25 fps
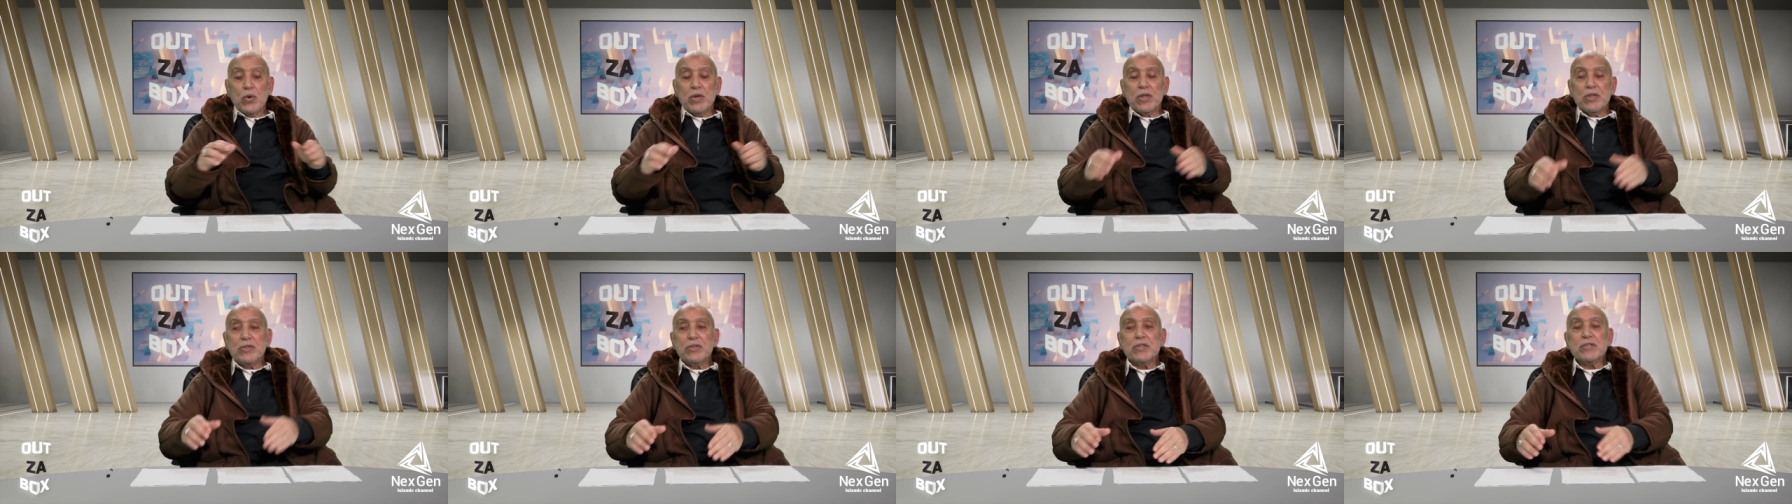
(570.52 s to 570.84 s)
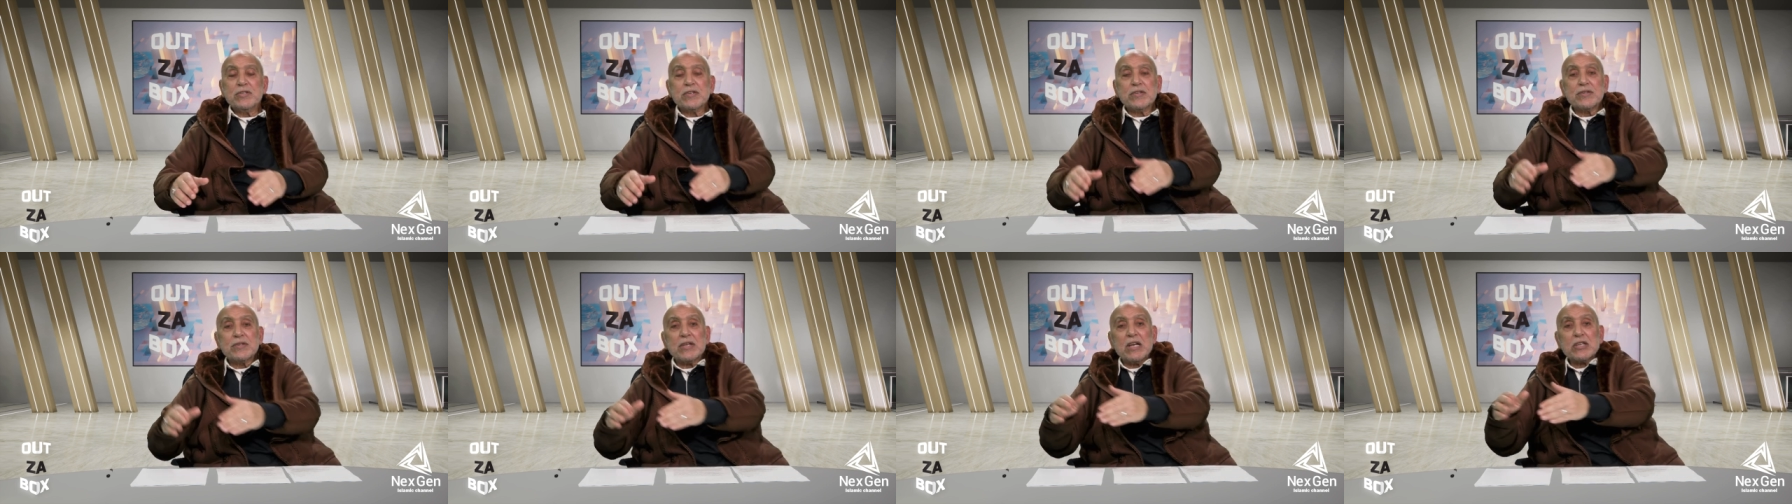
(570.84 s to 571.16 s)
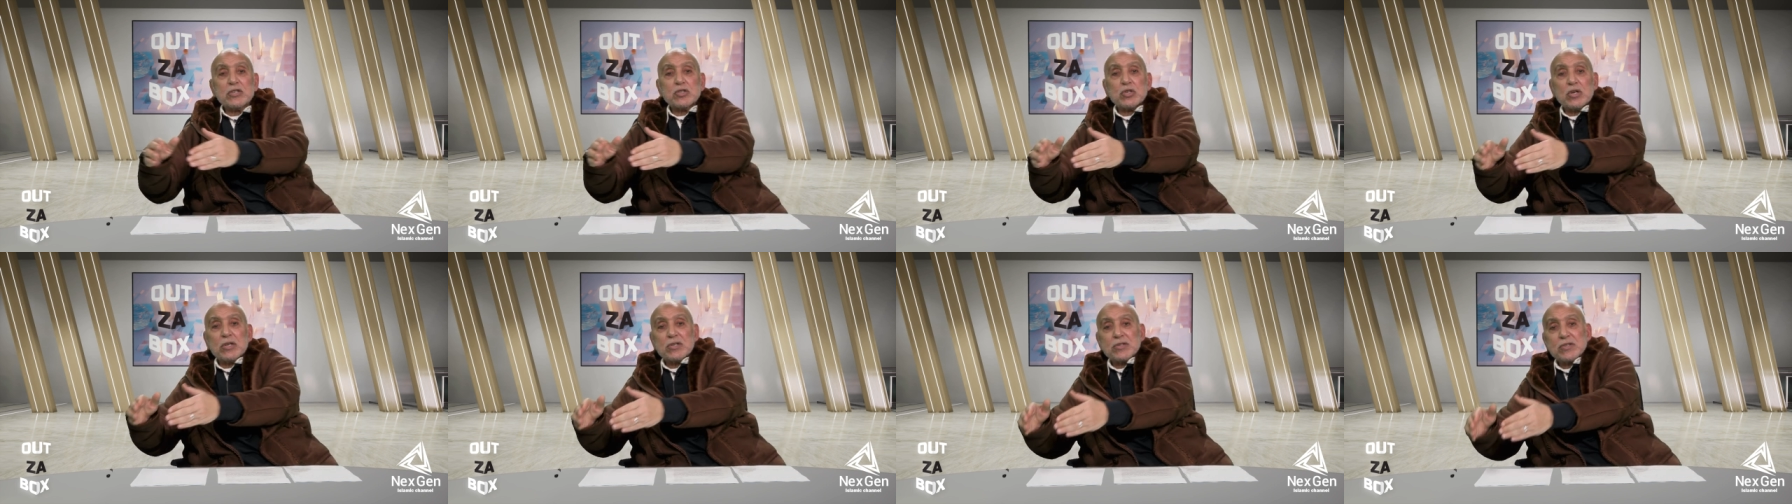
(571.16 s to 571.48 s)
Whether this is
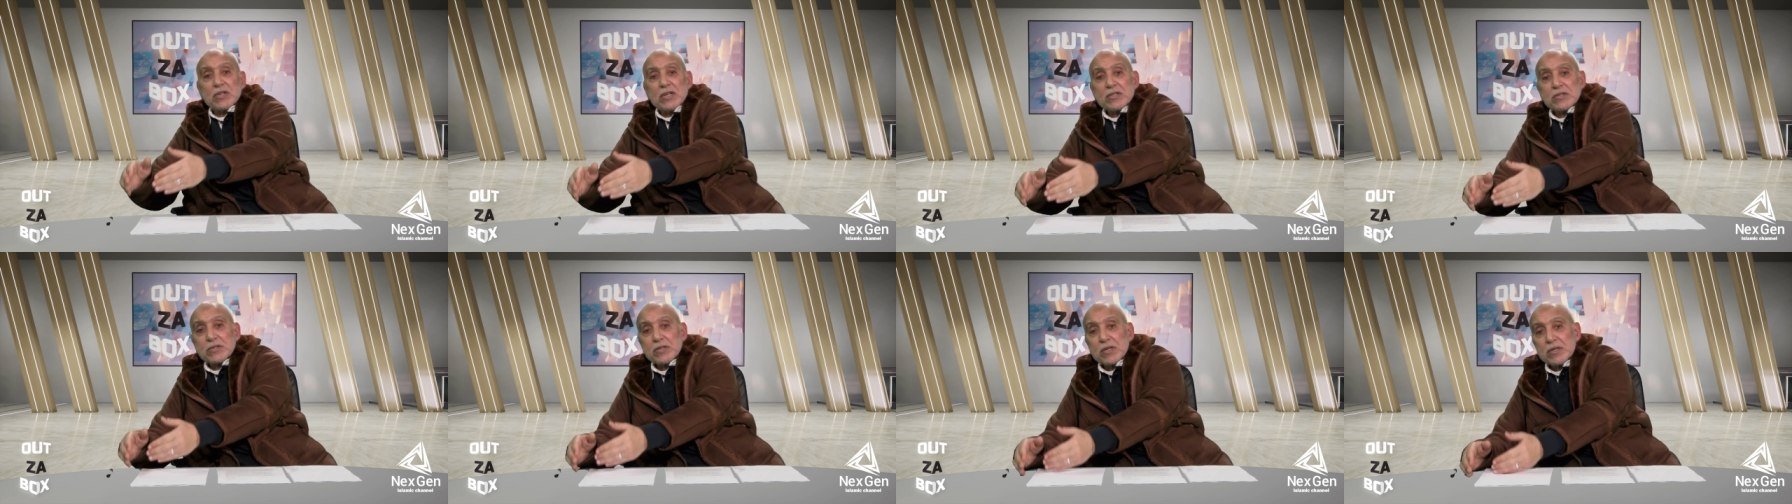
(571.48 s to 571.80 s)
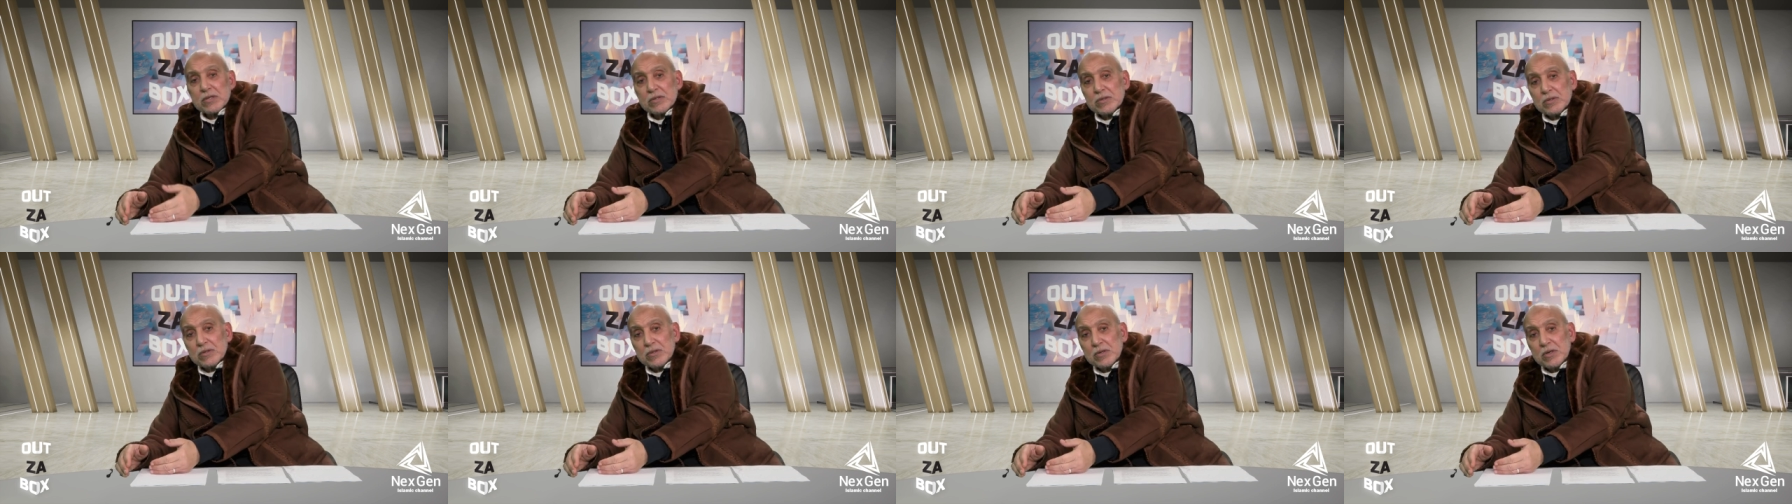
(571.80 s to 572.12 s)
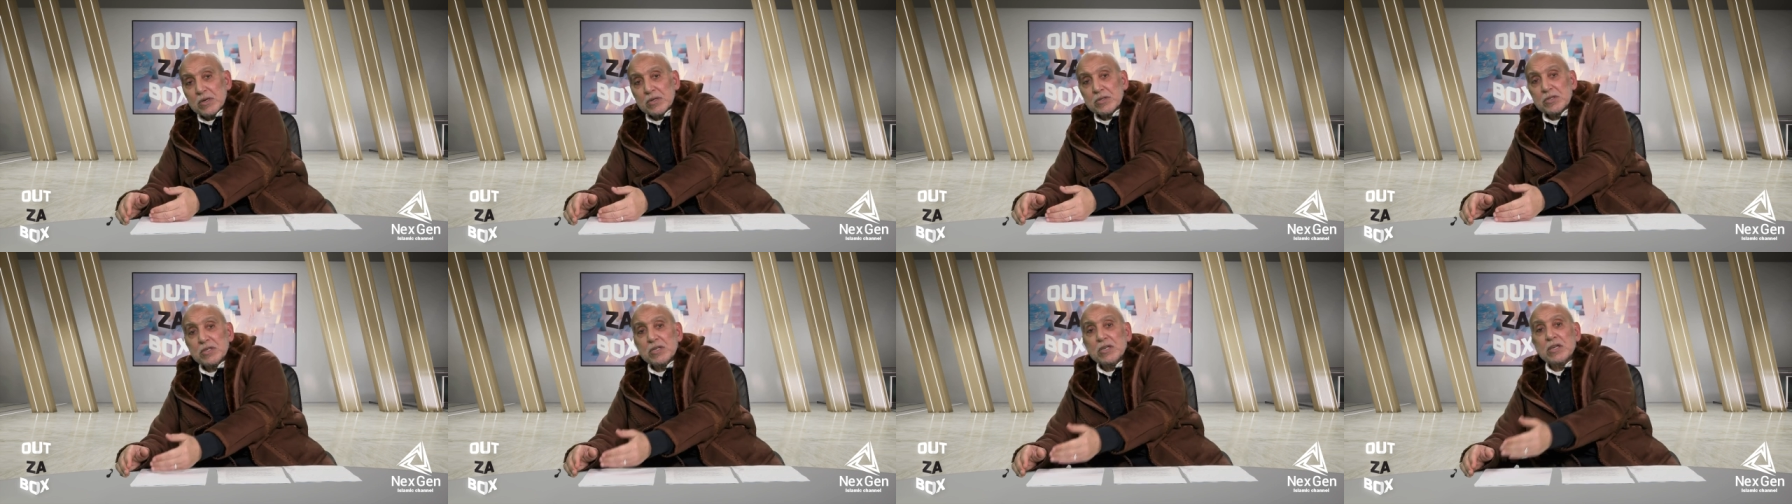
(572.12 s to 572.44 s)
natural disaster
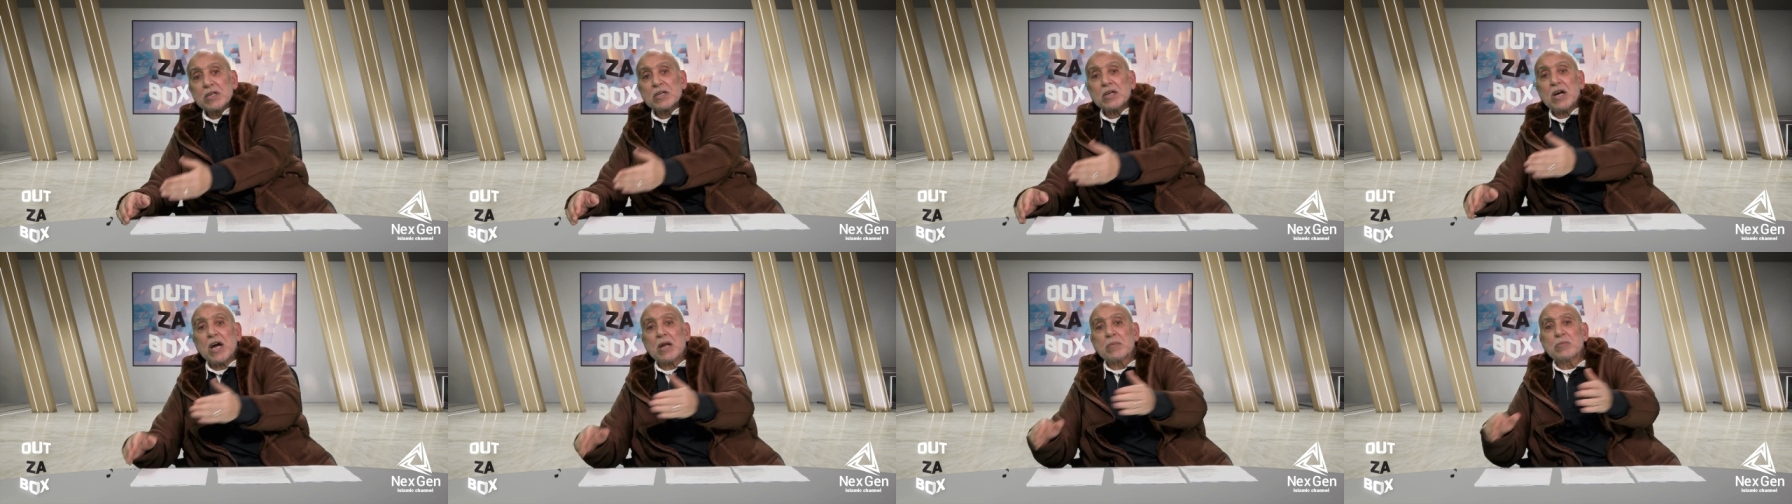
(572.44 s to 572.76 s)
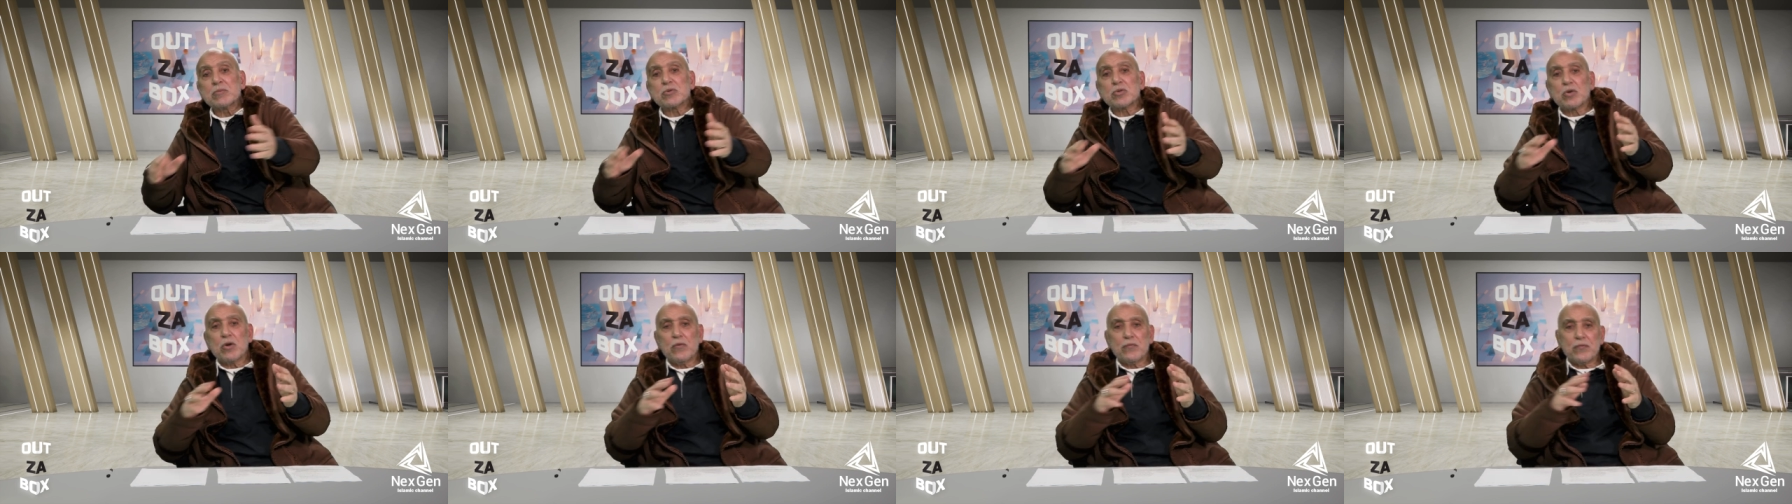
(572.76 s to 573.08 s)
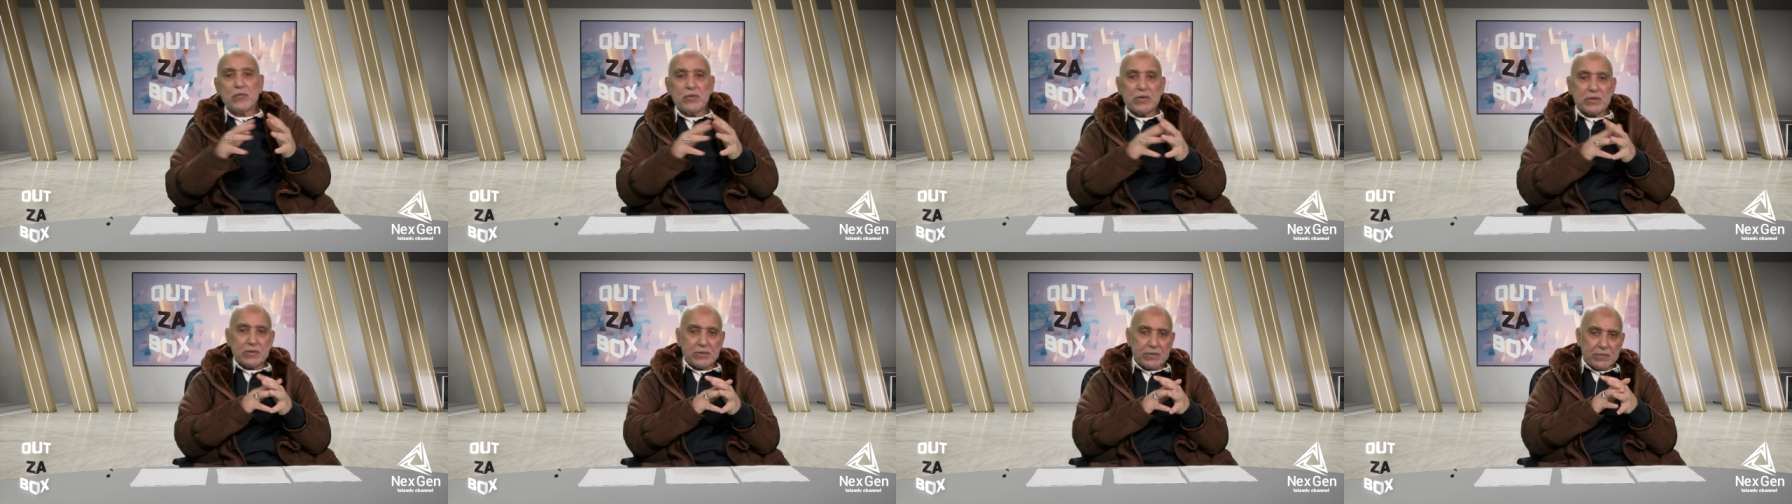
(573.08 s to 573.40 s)
or during armed
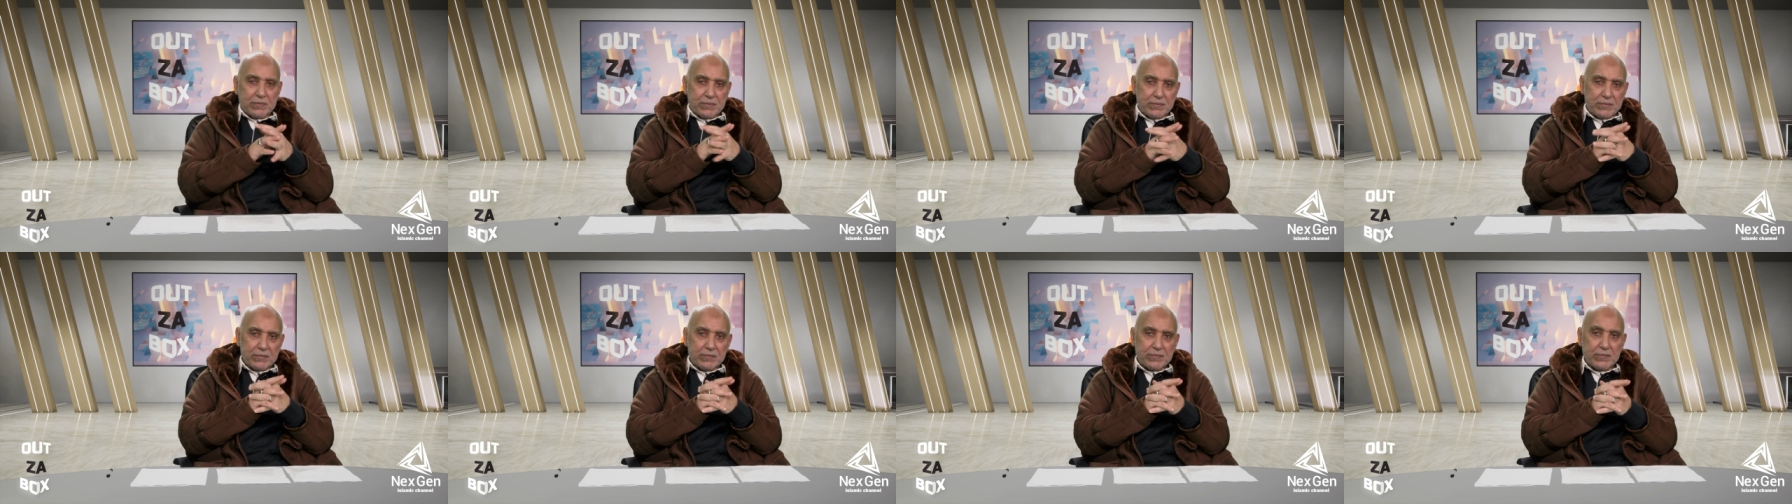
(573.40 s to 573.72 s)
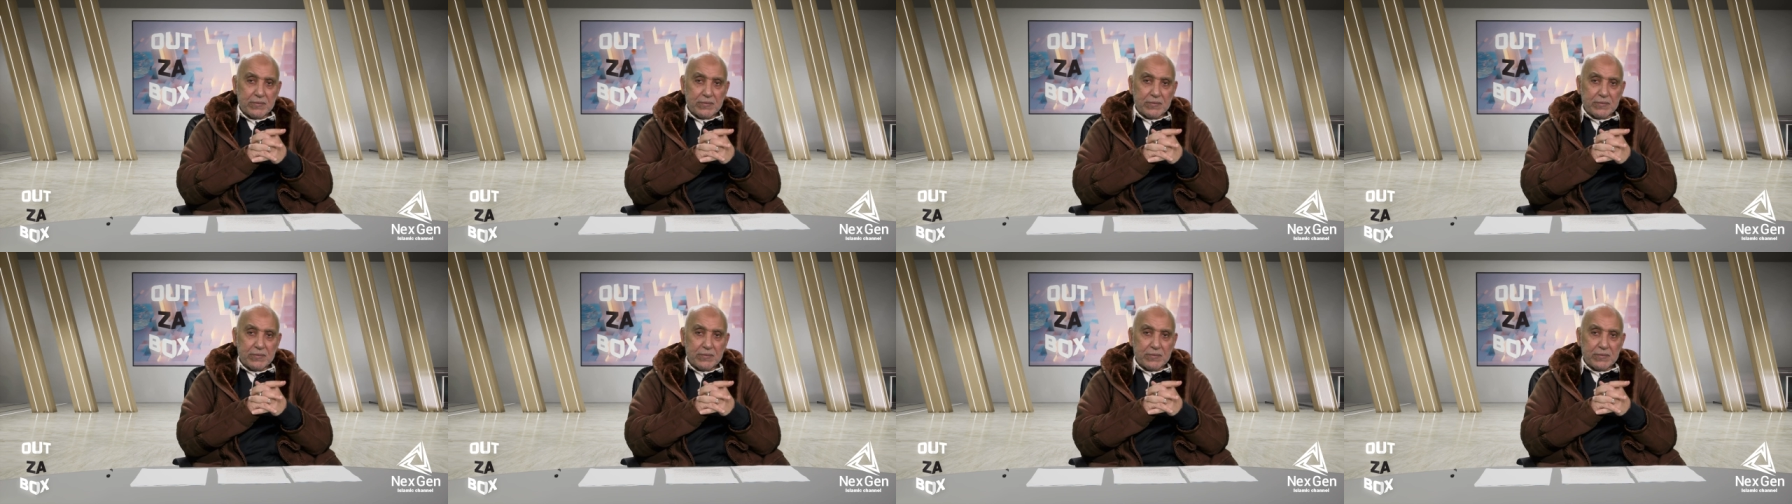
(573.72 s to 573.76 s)
conflicts.